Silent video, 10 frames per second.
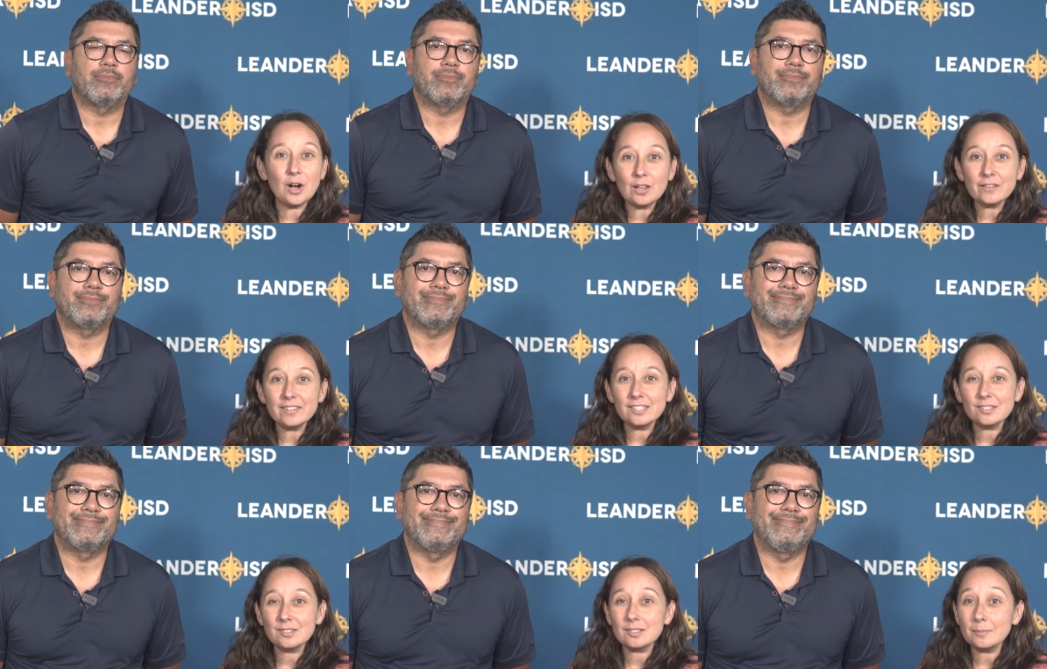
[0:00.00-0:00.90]
Speaker 1: all of these
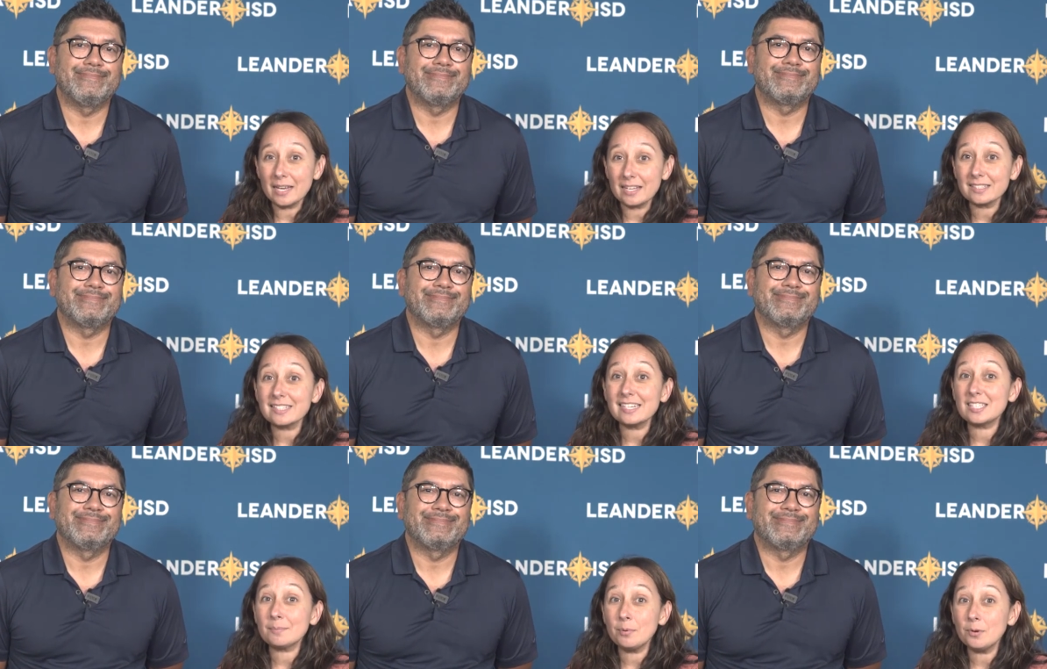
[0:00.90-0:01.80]
demands,
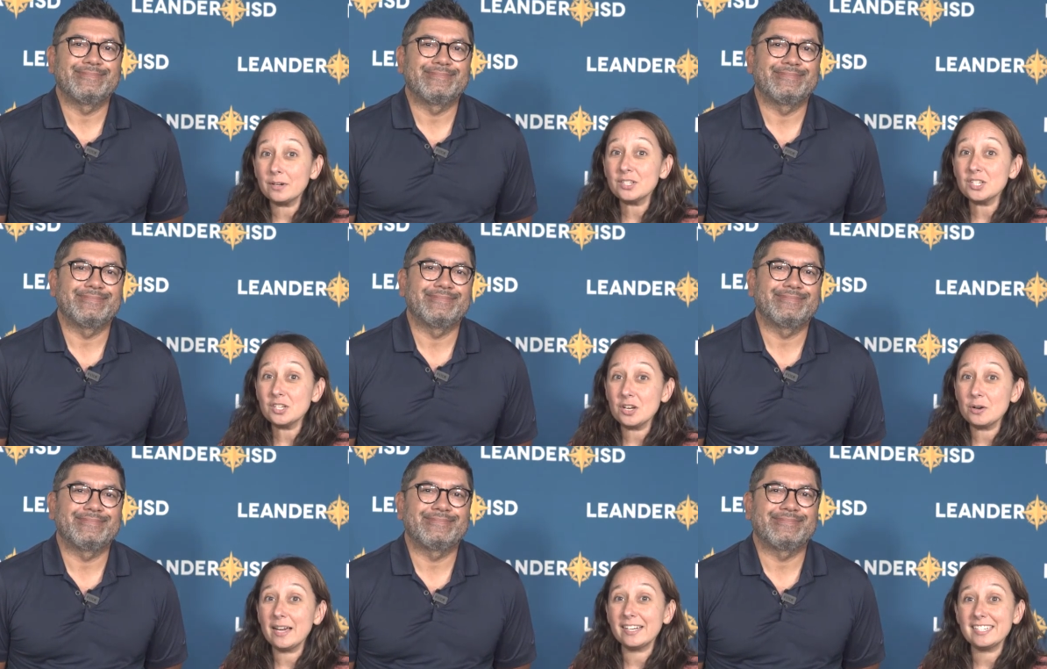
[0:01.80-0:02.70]
it's important to know
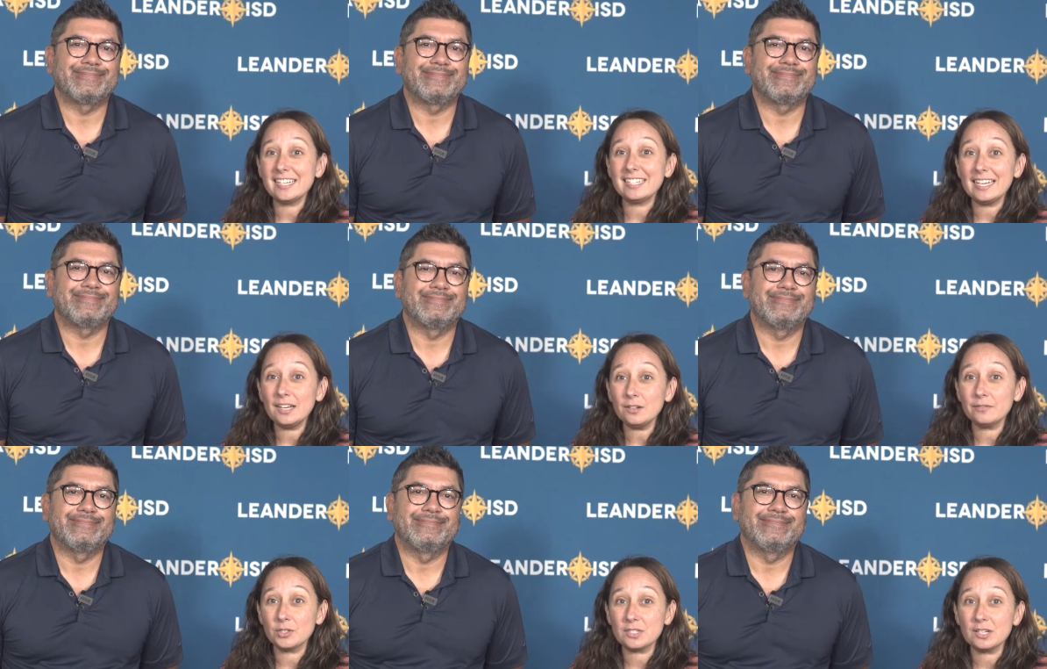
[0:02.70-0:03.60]
how to take care
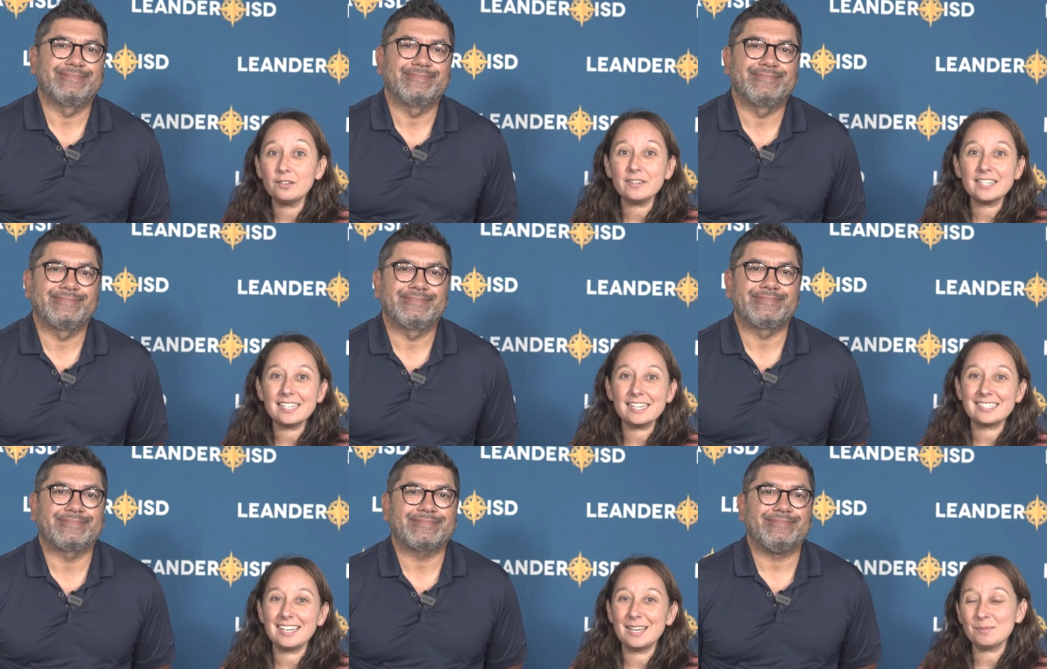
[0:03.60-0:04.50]
of yourself and take
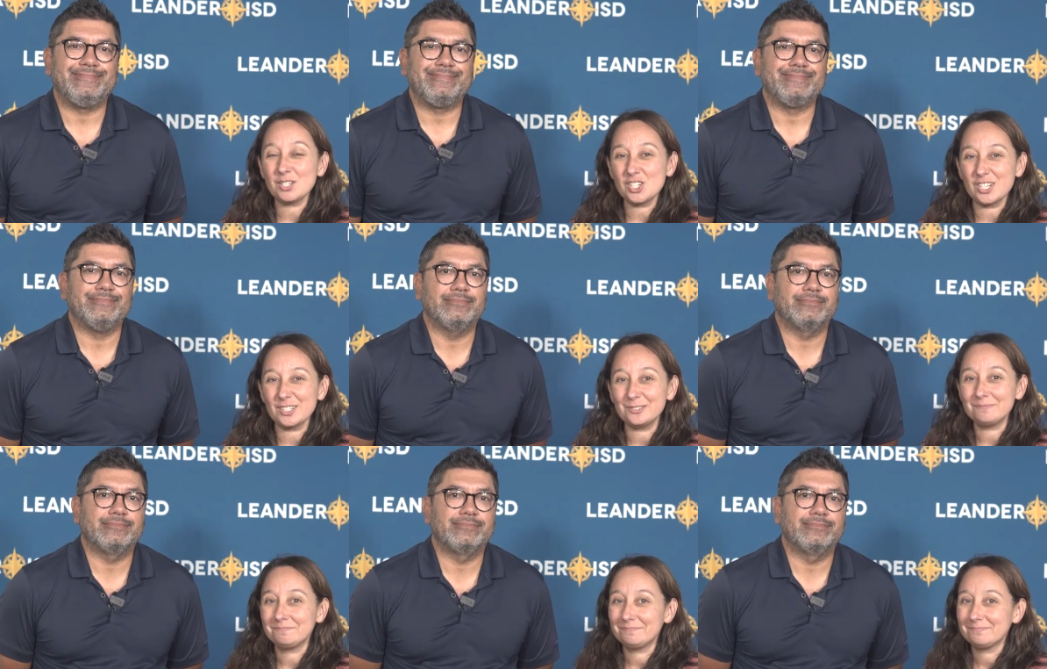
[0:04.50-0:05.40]
time to chill.
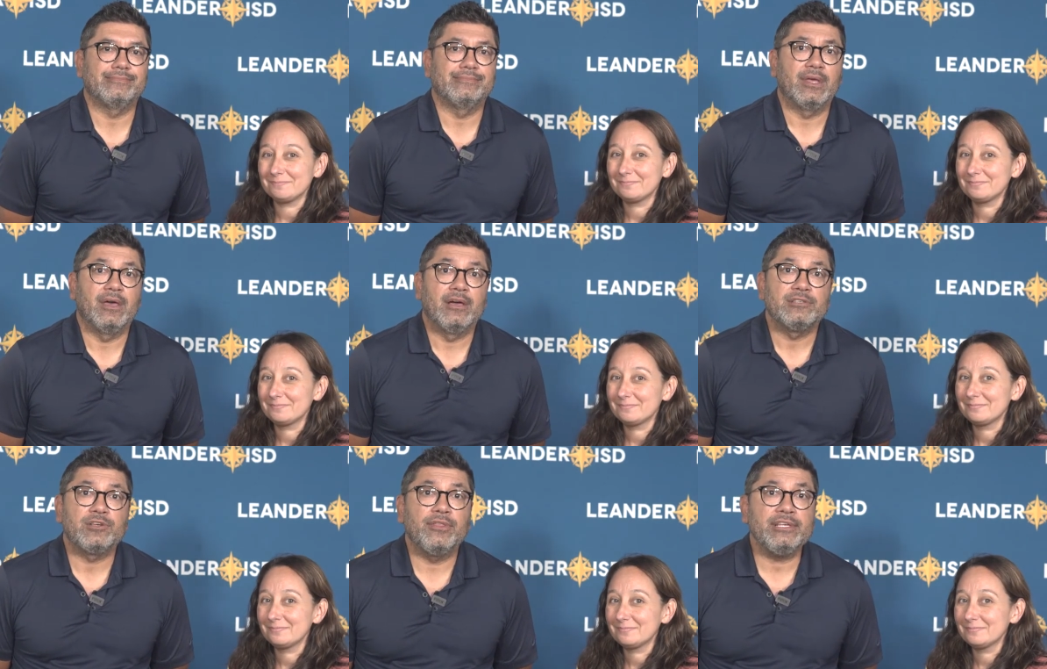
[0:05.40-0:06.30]

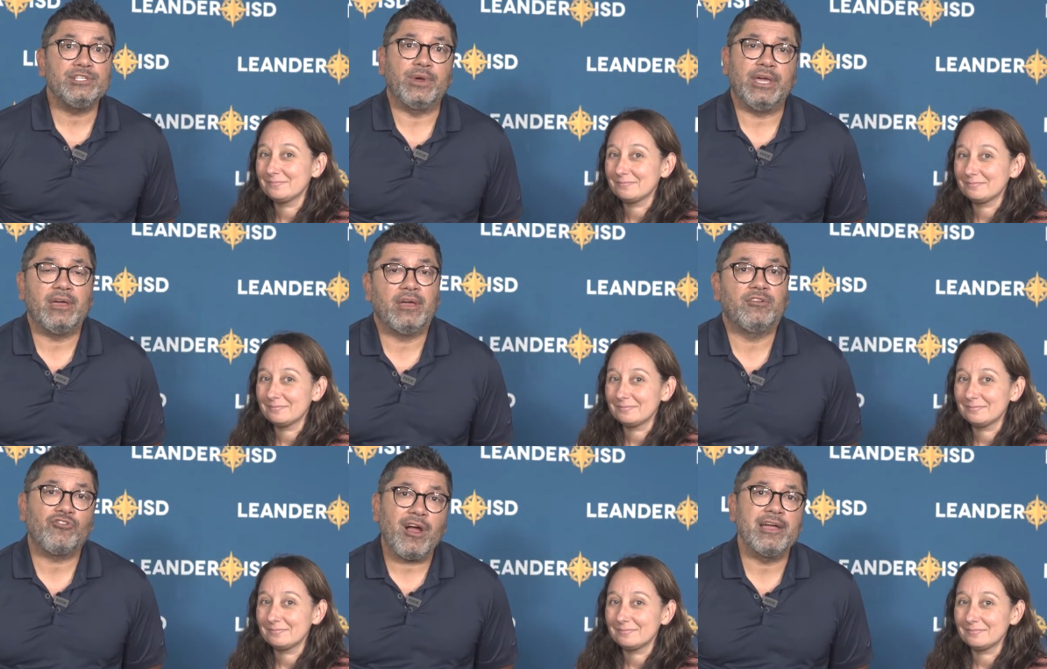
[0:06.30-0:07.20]
Speaker 2: So this week,
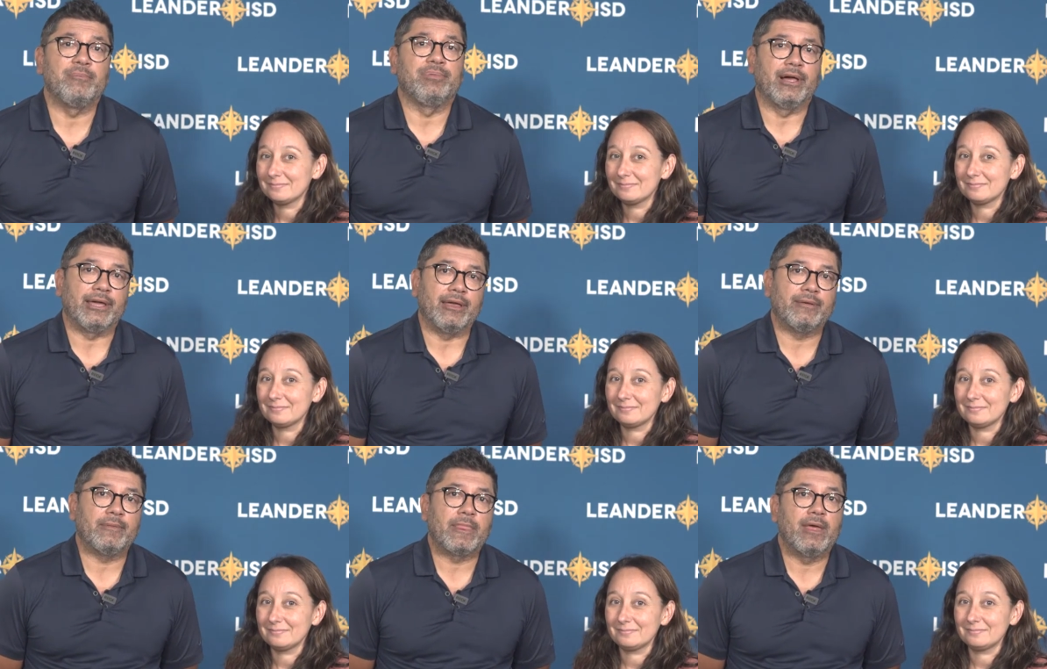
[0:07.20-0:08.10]
try unplugging
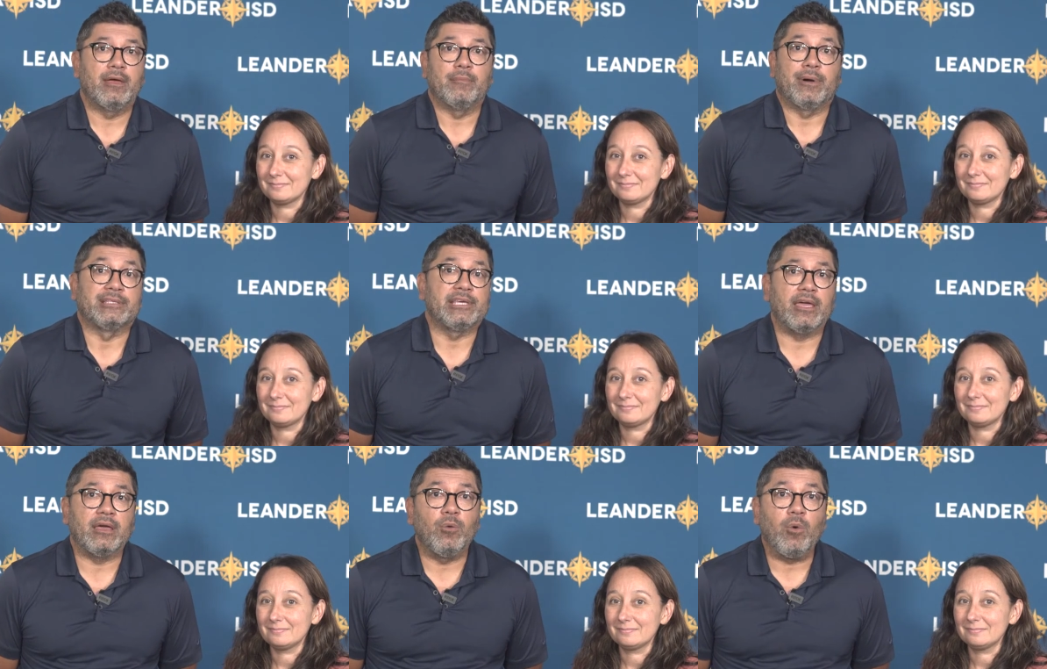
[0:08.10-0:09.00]
by
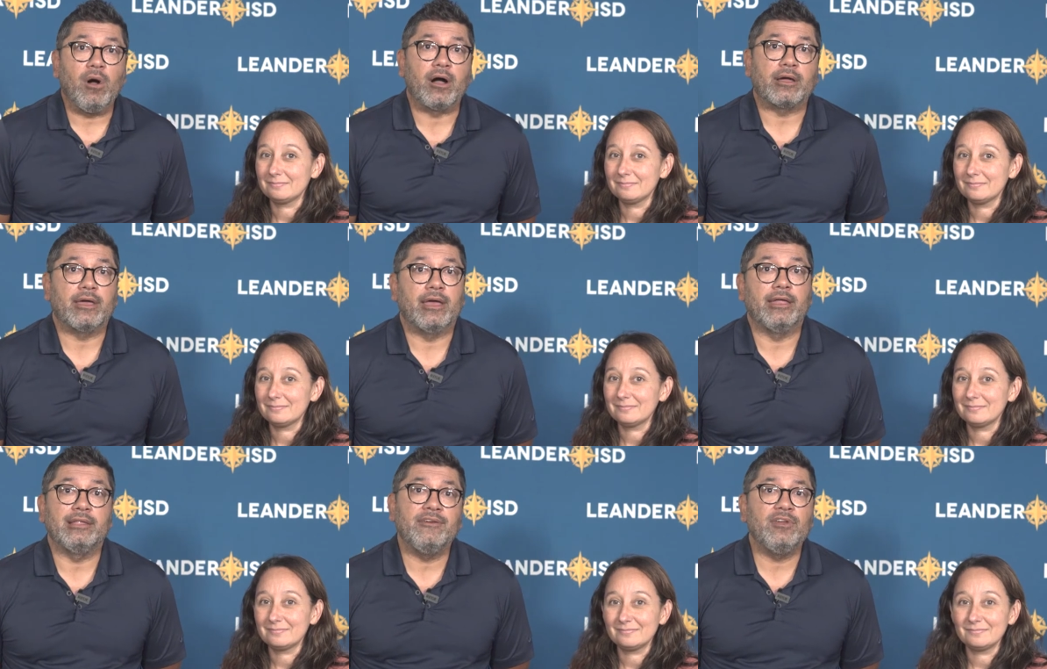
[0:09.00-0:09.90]
taking a walk
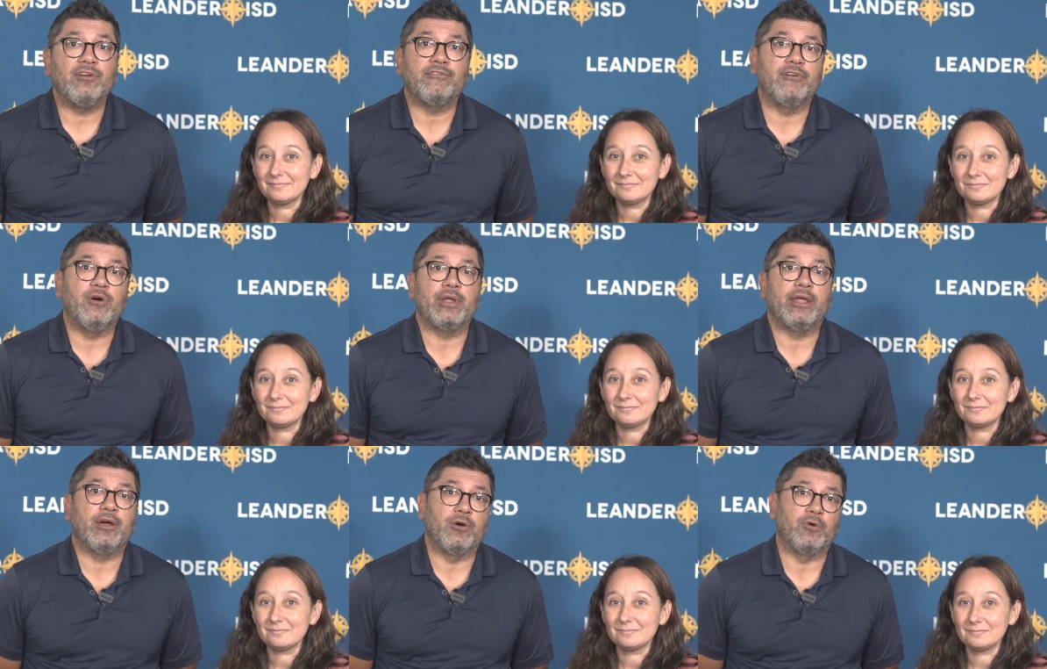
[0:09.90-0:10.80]
and leaving your phone
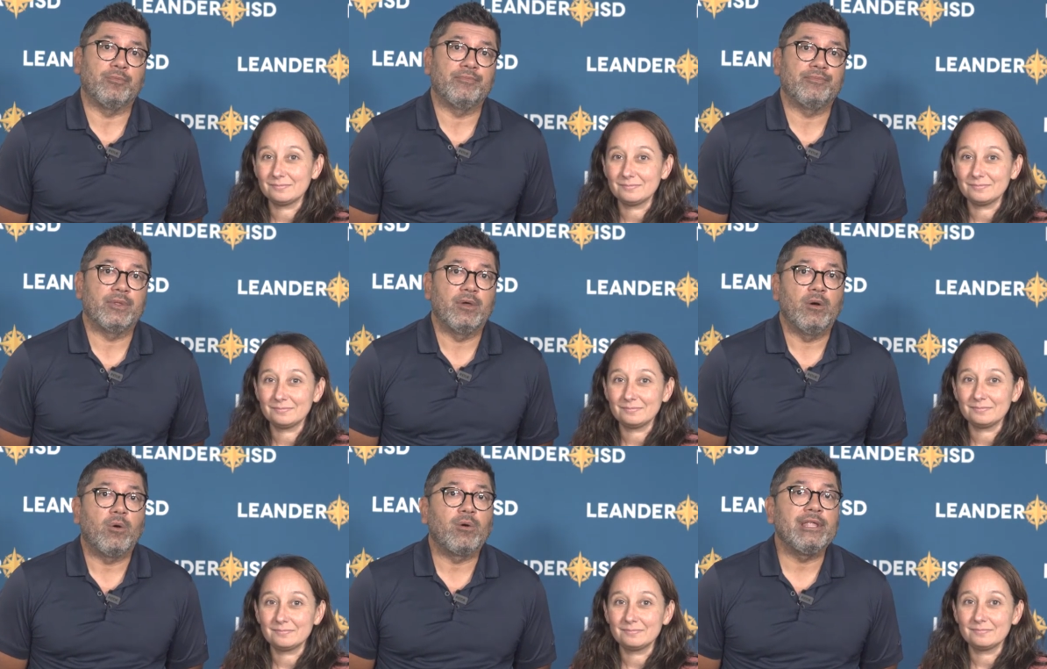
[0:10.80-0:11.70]
at home,
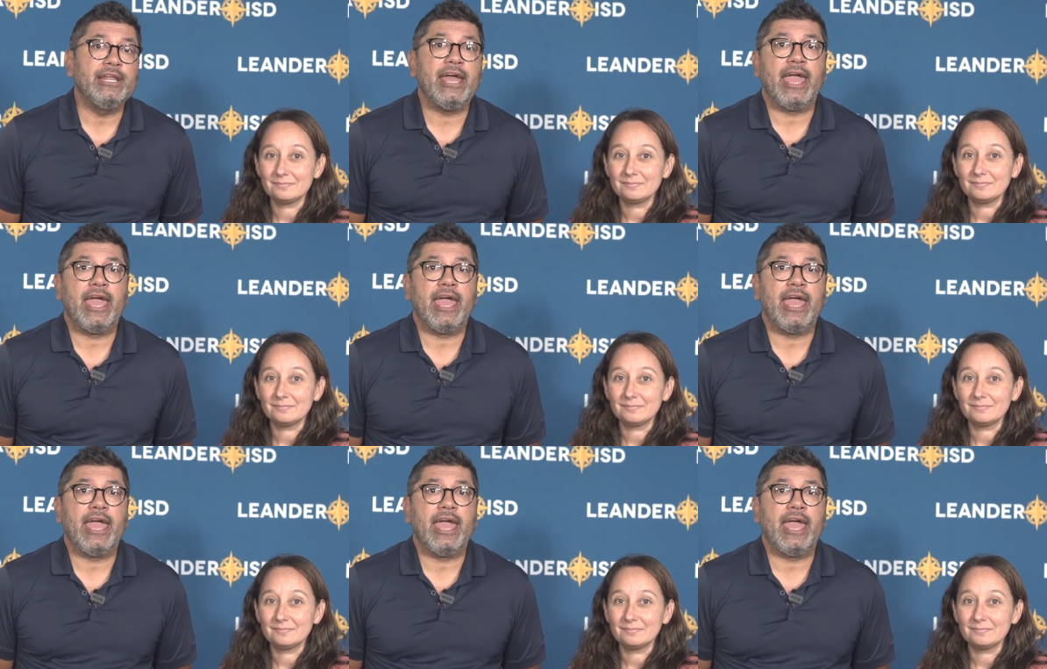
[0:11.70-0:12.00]
or lend a